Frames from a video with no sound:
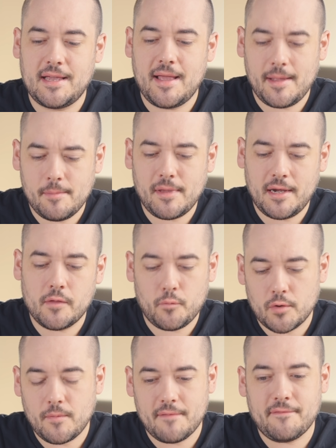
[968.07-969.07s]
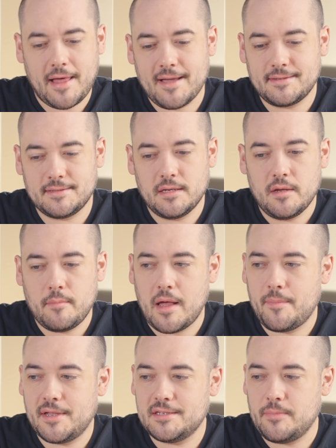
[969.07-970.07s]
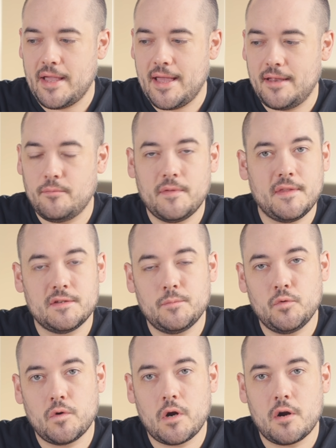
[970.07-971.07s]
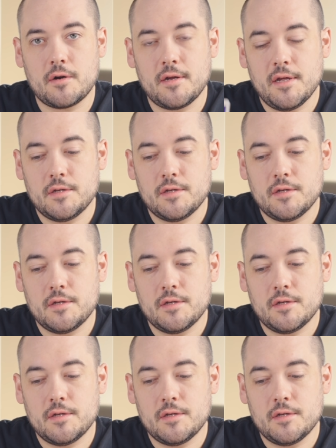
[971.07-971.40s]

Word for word: I am getting the word red flags popping into my head with this Moon card.